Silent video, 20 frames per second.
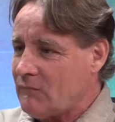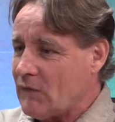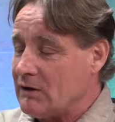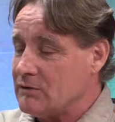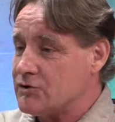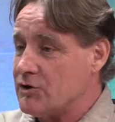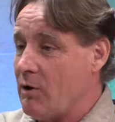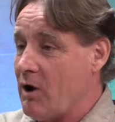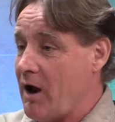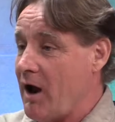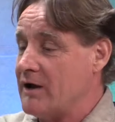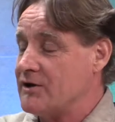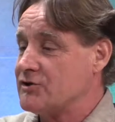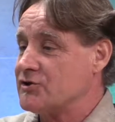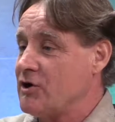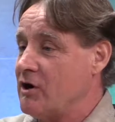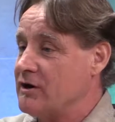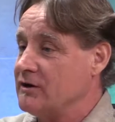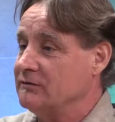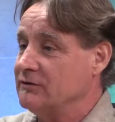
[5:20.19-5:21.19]
So I
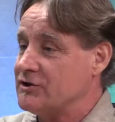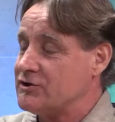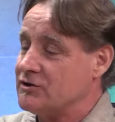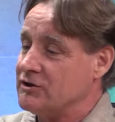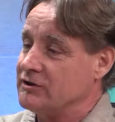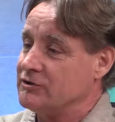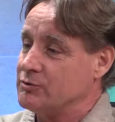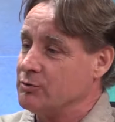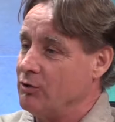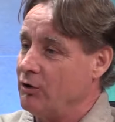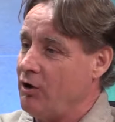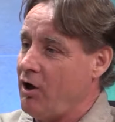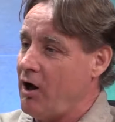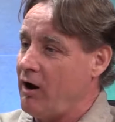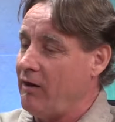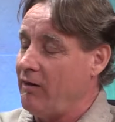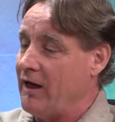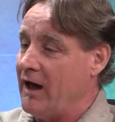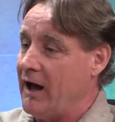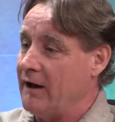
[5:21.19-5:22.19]
started listening to a
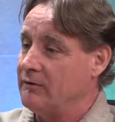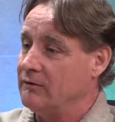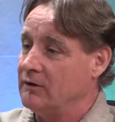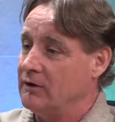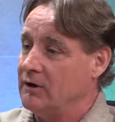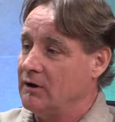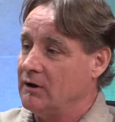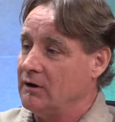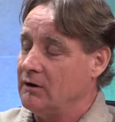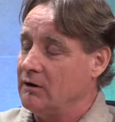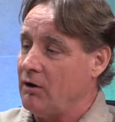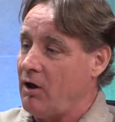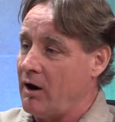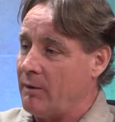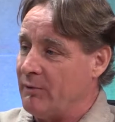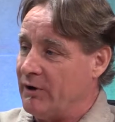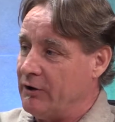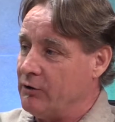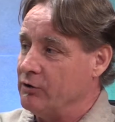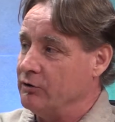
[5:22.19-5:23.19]
lot of that. A lot
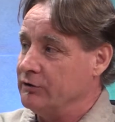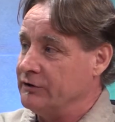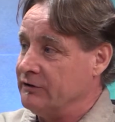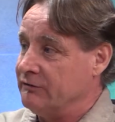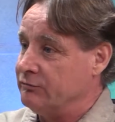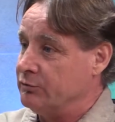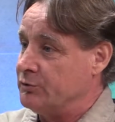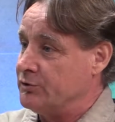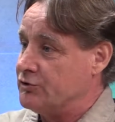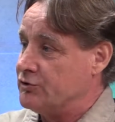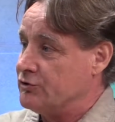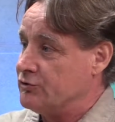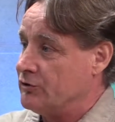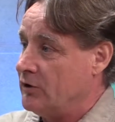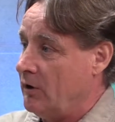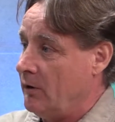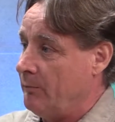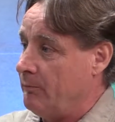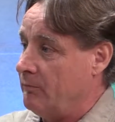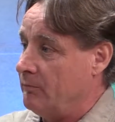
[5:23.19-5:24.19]
of my early influences,
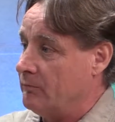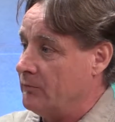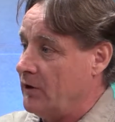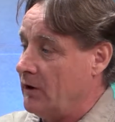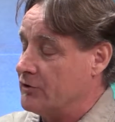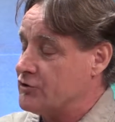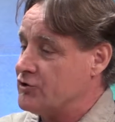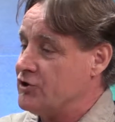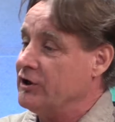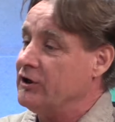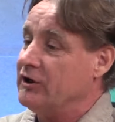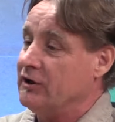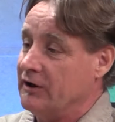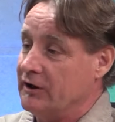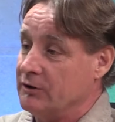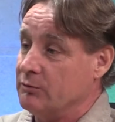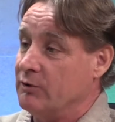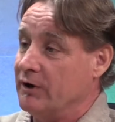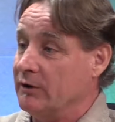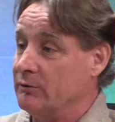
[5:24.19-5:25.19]
singing
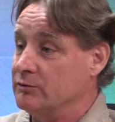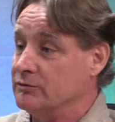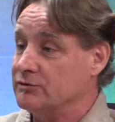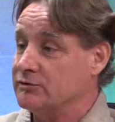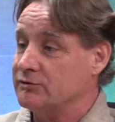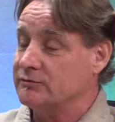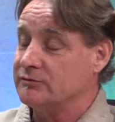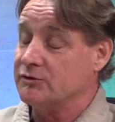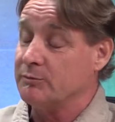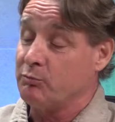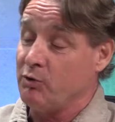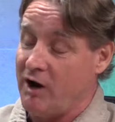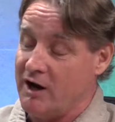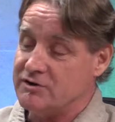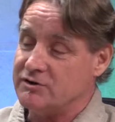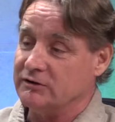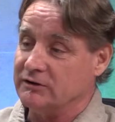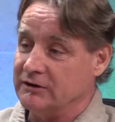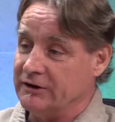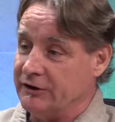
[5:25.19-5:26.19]
anyway, was
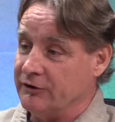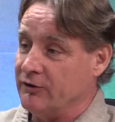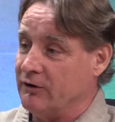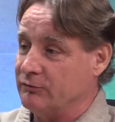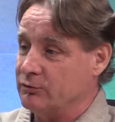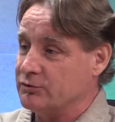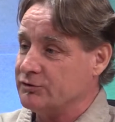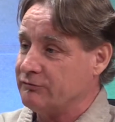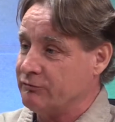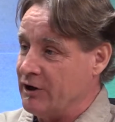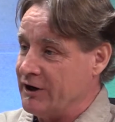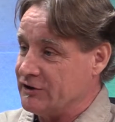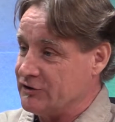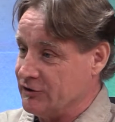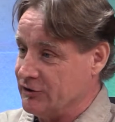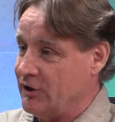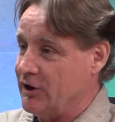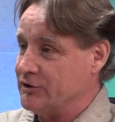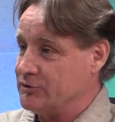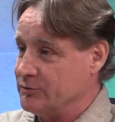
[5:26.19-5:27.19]
surprisingly enough was Frank
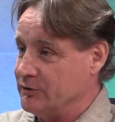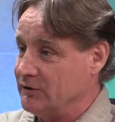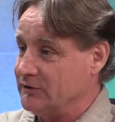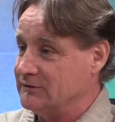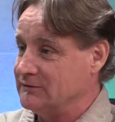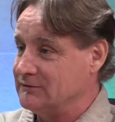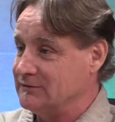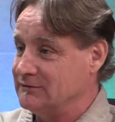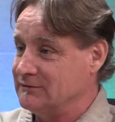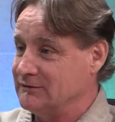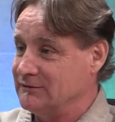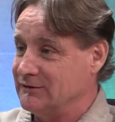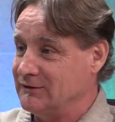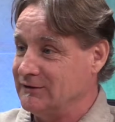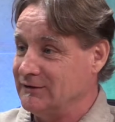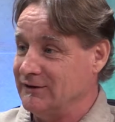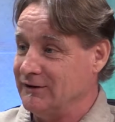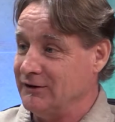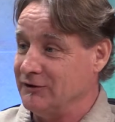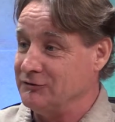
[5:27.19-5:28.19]
Sinatra
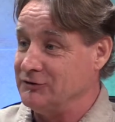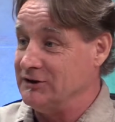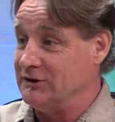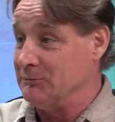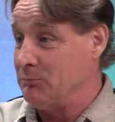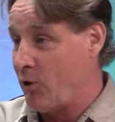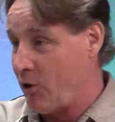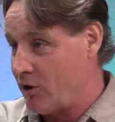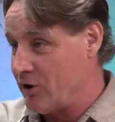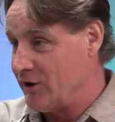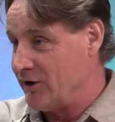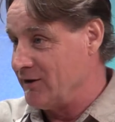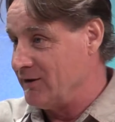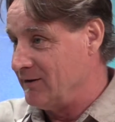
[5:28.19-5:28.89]
and Dean Martin.